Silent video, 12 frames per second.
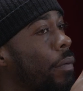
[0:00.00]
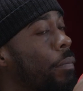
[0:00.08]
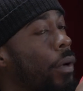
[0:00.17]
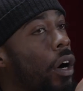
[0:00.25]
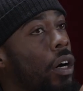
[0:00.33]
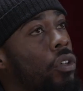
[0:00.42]

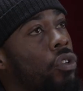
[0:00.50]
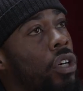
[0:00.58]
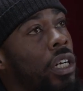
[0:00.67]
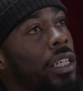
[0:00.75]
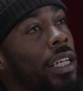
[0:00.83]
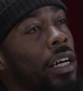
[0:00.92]
but
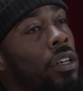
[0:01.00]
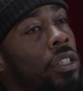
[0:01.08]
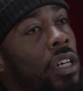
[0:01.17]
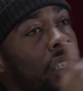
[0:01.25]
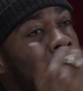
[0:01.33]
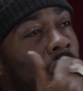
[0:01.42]

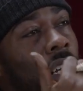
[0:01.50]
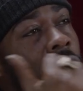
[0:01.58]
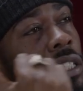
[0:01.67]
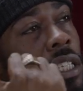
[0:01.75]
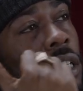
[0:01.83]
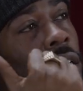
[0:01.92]
crocodiles are
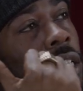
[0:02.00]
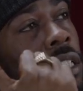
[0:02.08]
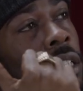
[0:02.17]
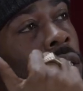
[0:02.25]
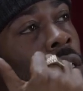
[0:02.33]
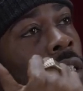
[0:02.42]
still
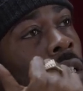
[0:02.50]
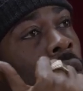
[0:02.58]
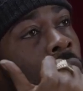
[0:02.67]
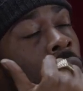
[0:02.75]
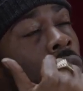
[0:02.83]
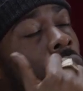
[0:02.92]
in,
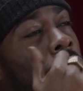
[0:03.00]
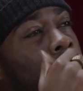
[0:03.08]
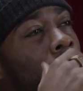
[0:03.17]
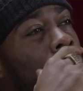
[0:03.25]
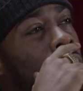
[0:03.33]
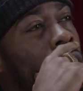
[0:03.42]
not
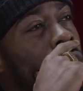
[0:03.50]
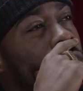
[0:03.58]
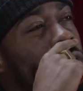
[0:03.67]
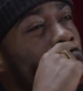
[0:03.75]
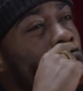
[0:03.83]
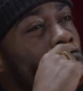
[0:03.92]
fresh, is it
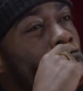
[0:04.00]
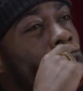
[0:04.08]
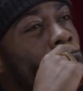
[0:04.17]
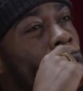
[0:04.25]
fresh water